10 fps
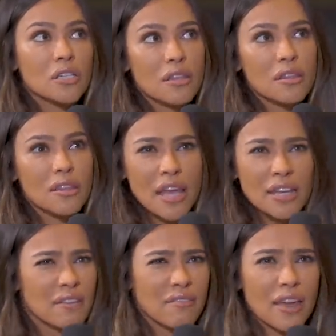to
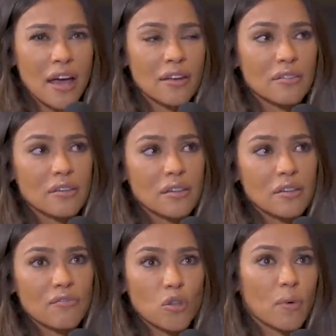any of that
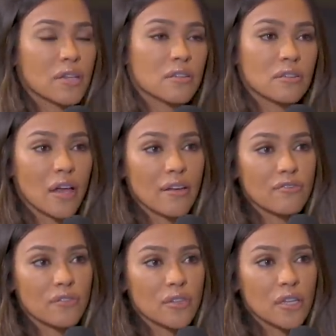for the rest of their
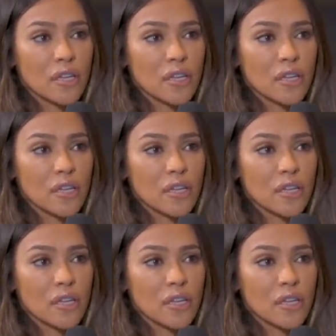life.